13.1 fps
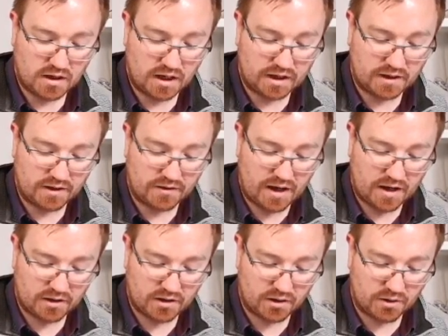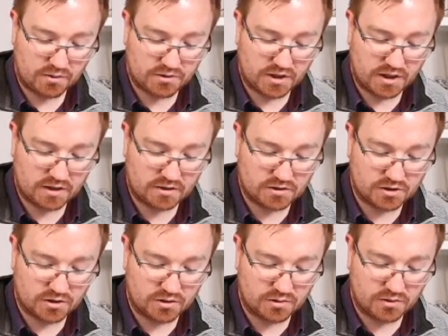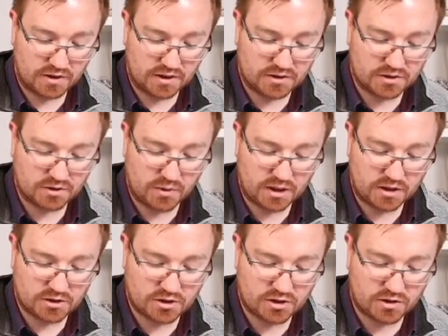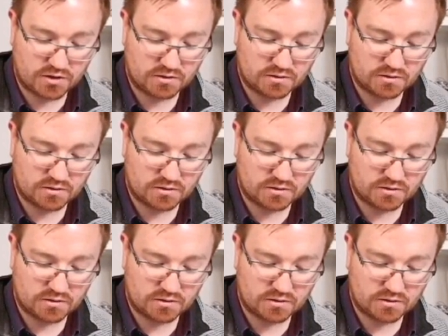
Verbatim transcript: and then that goes into the switch,